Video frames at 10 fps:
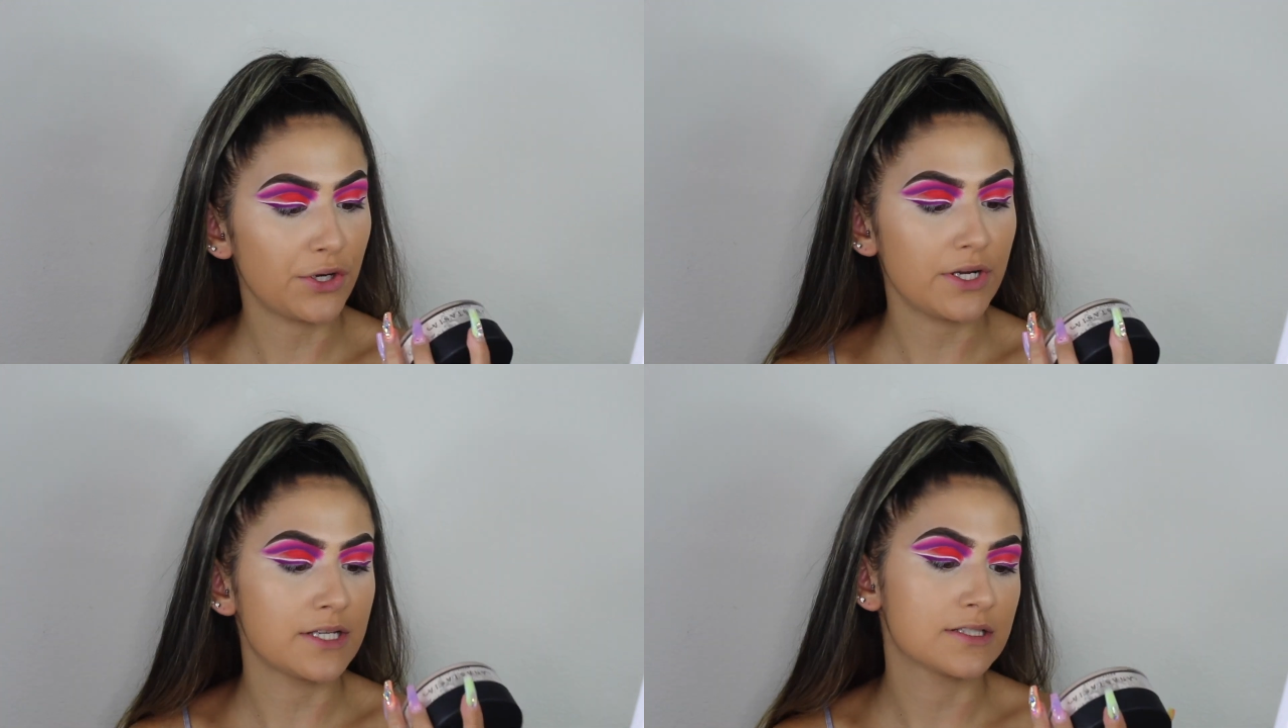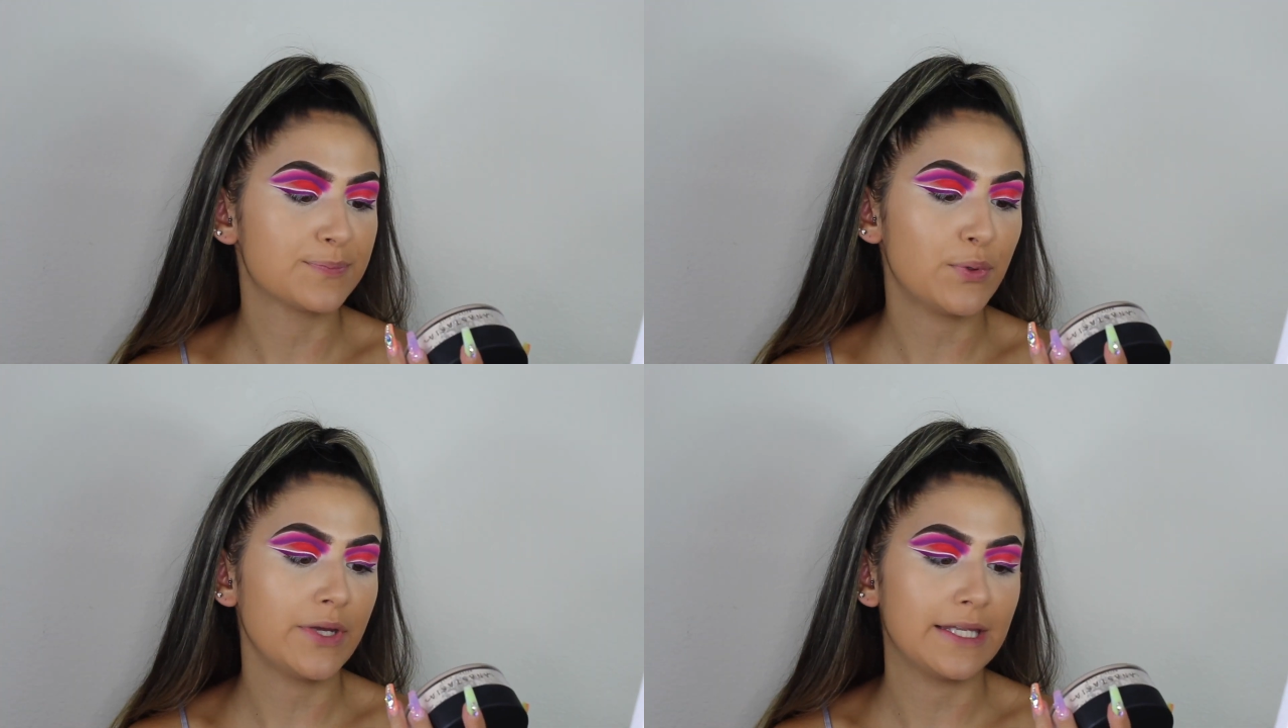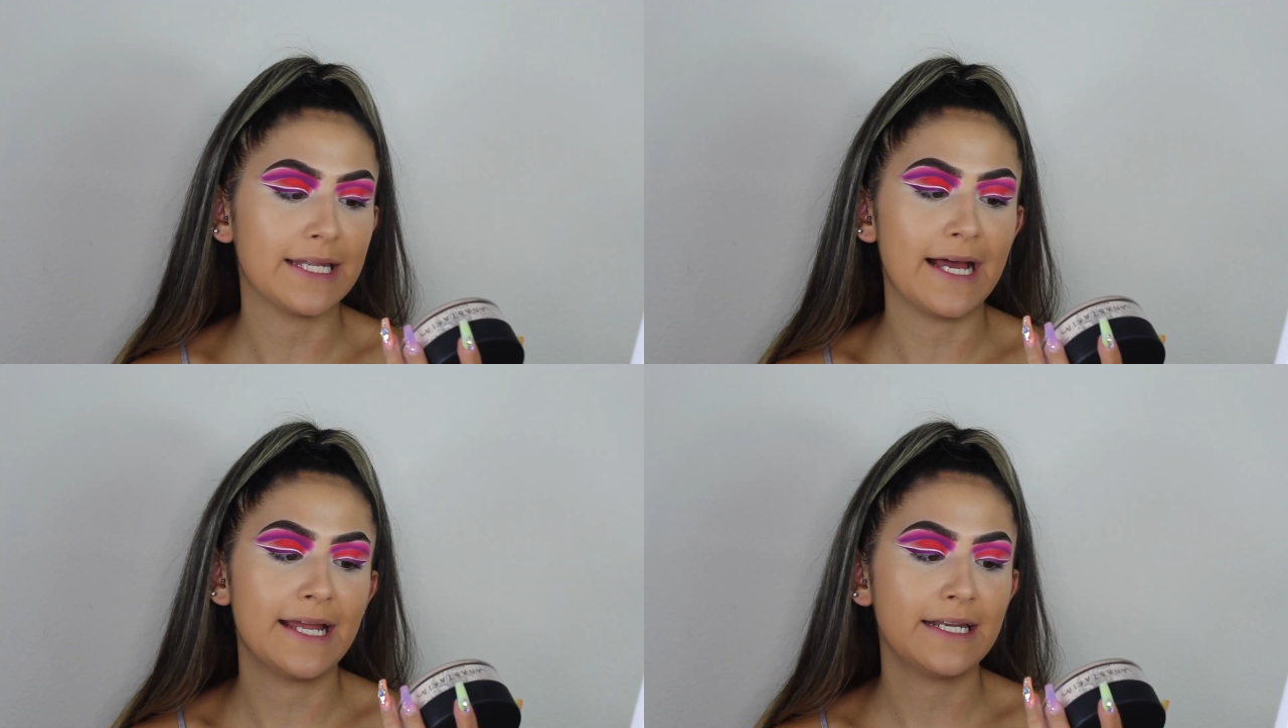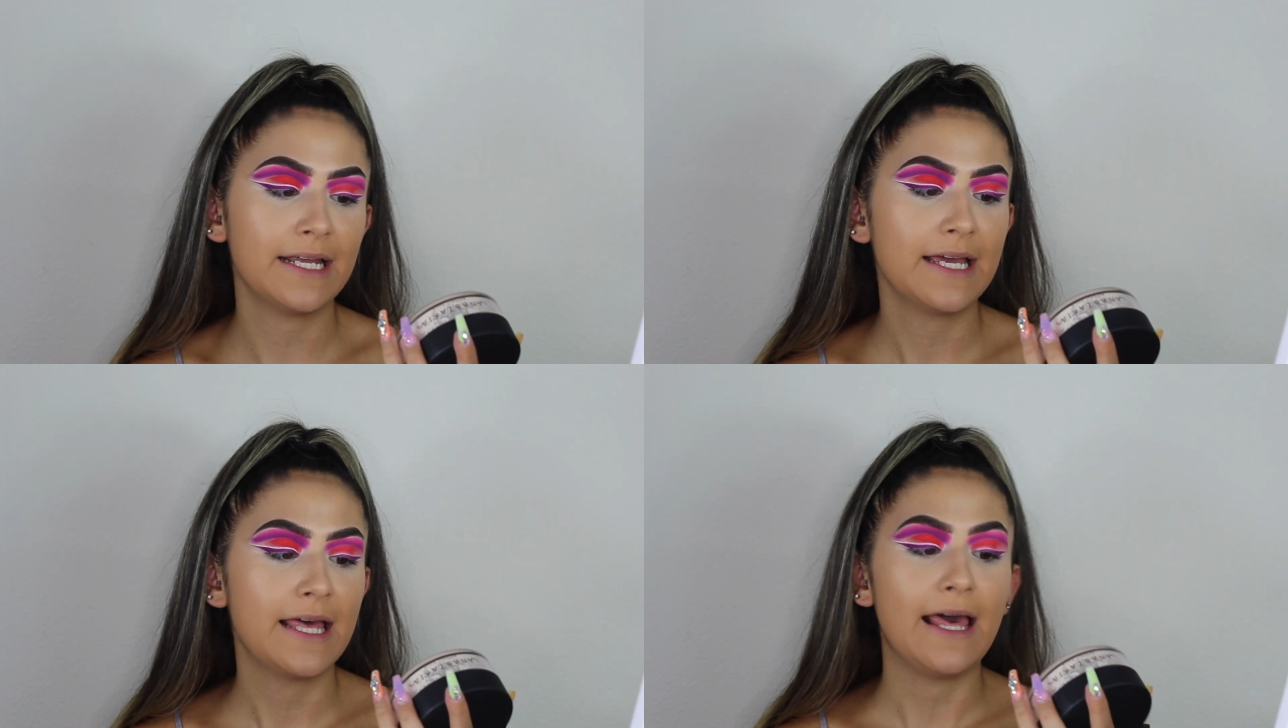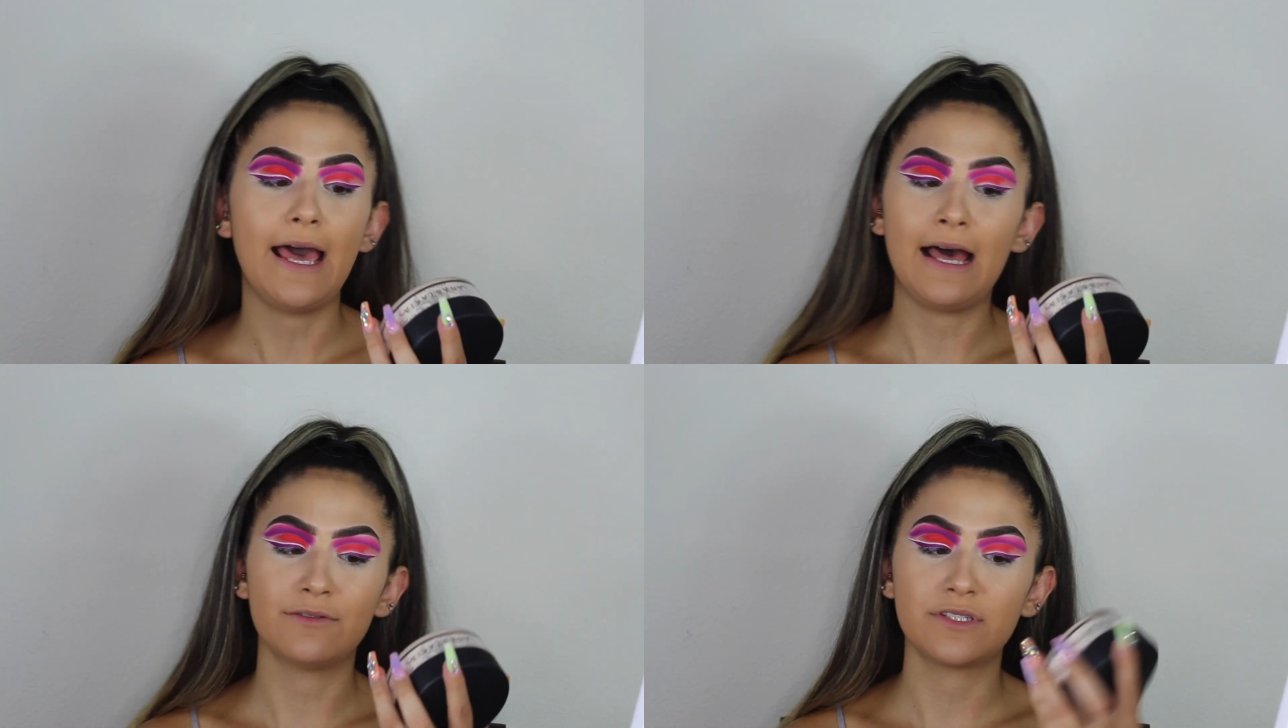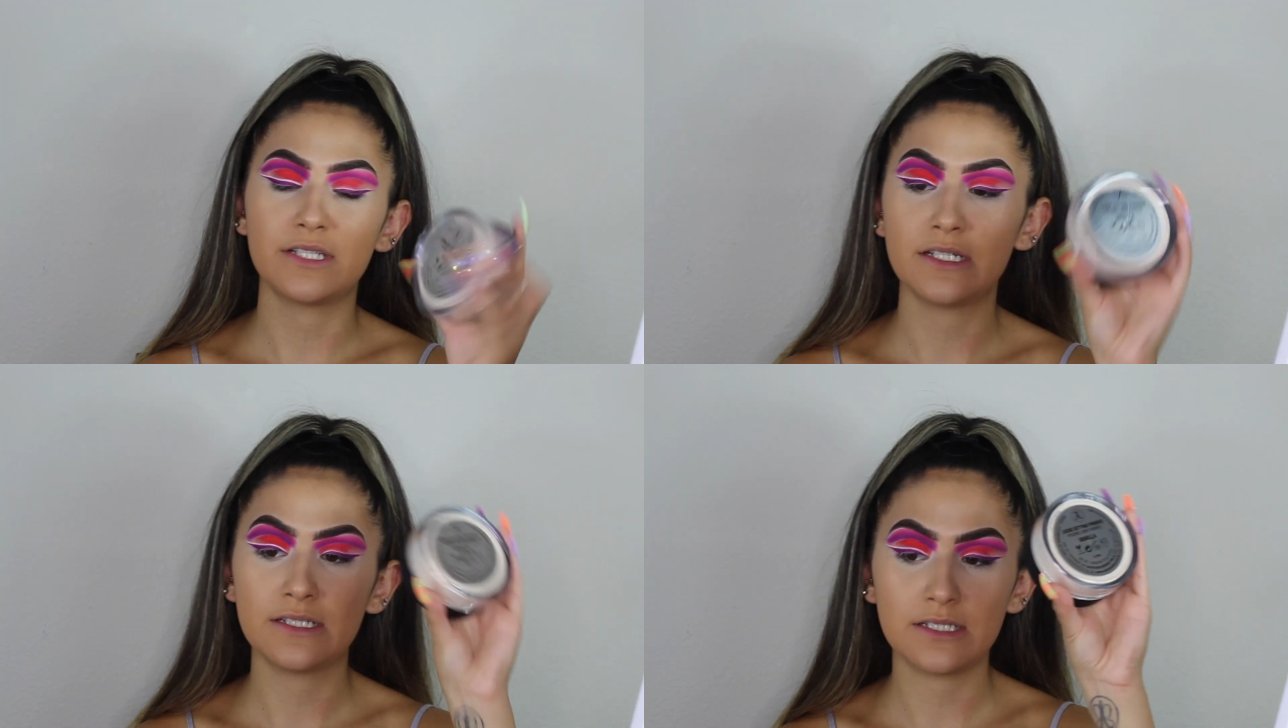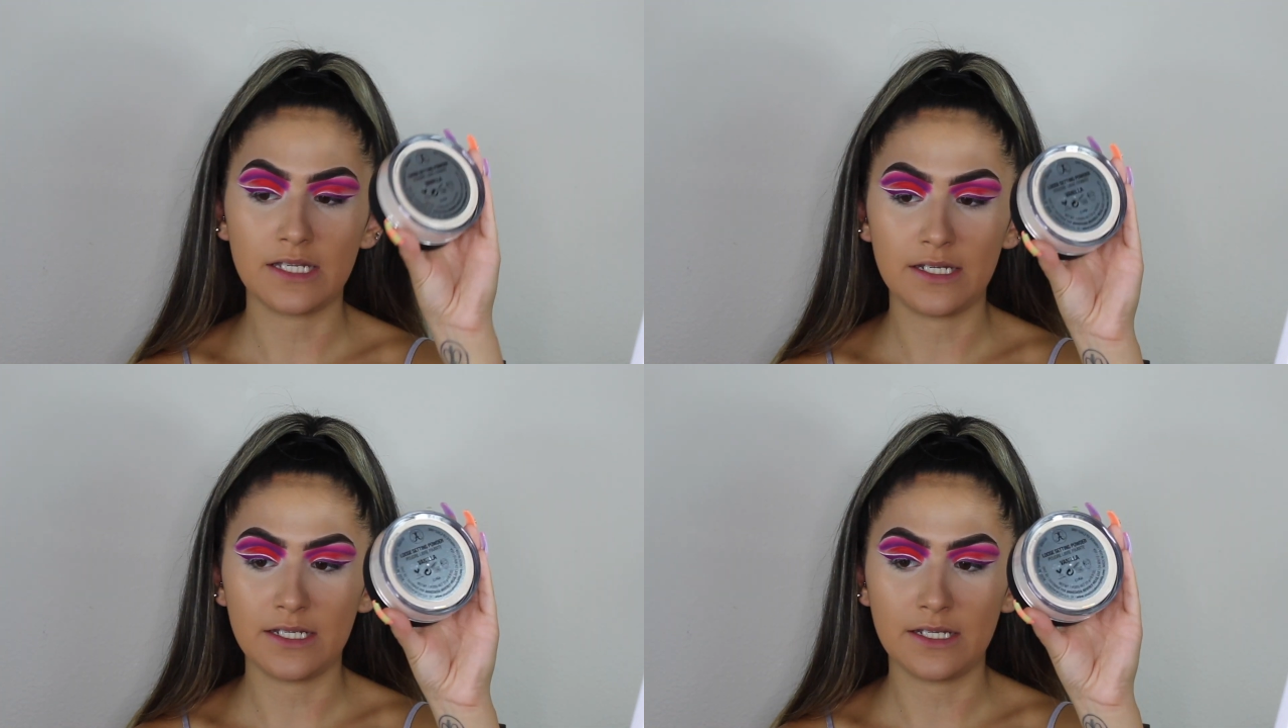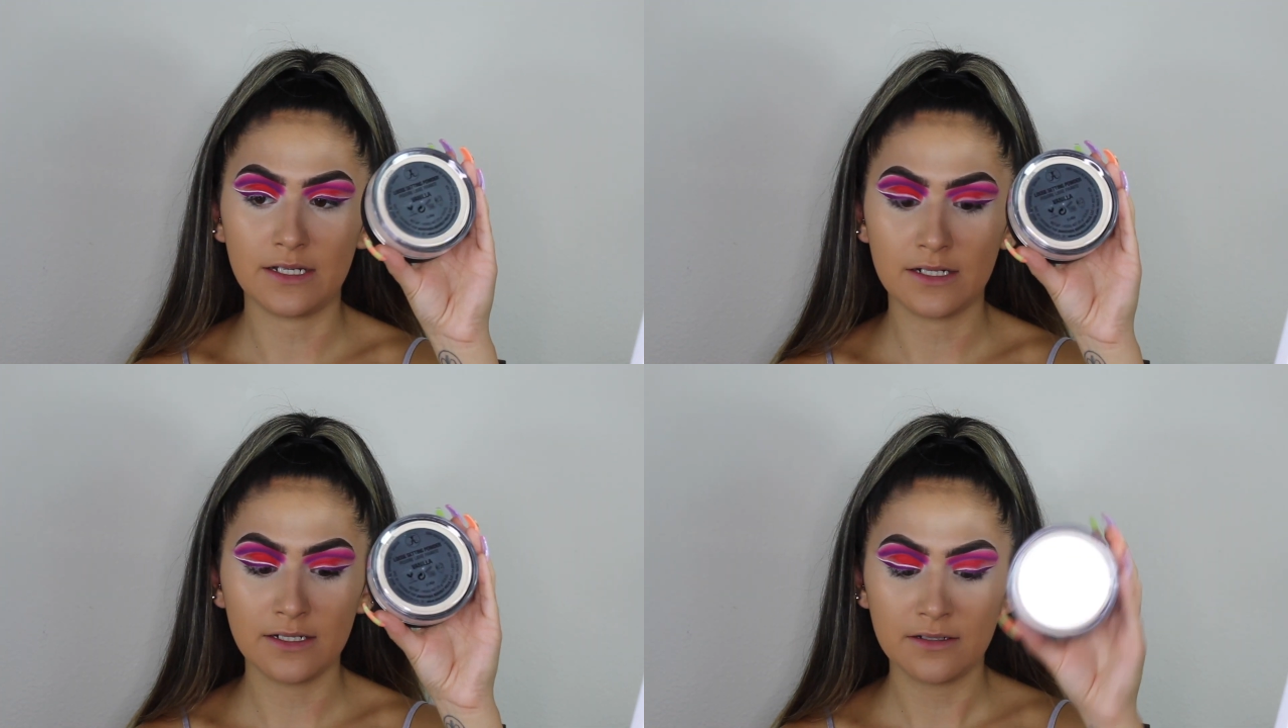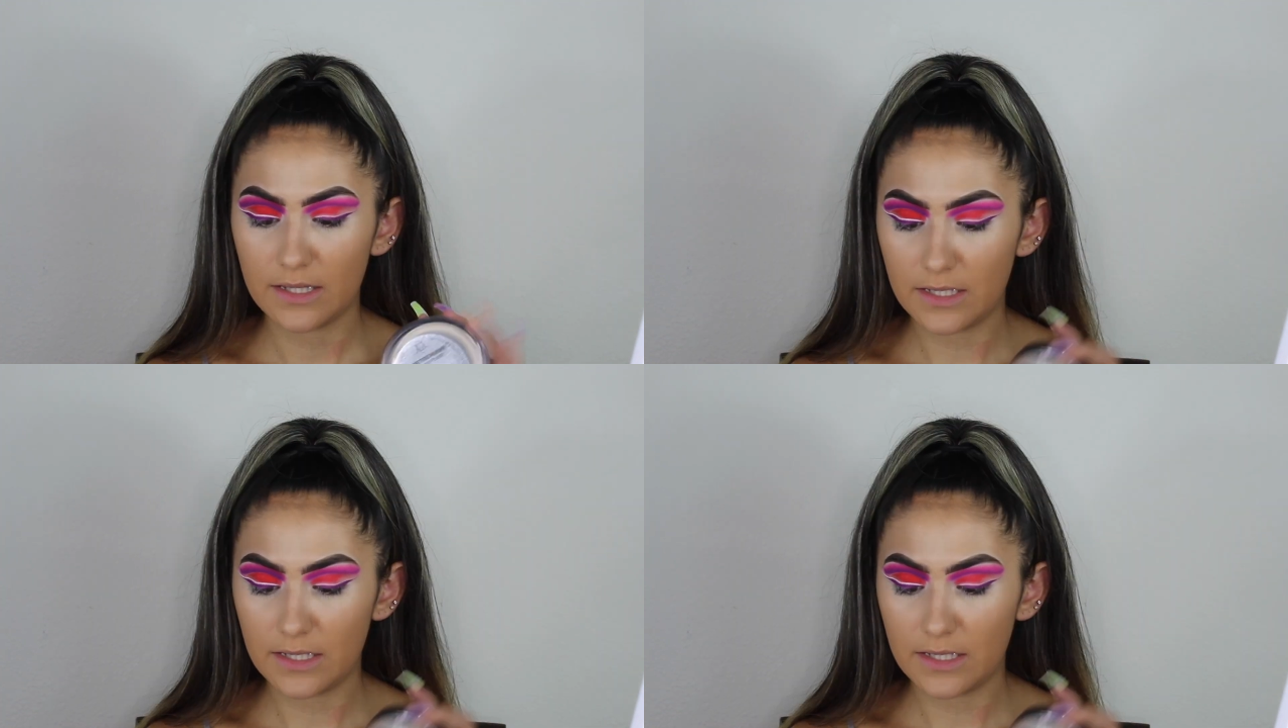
There is 0.9 ounces in here.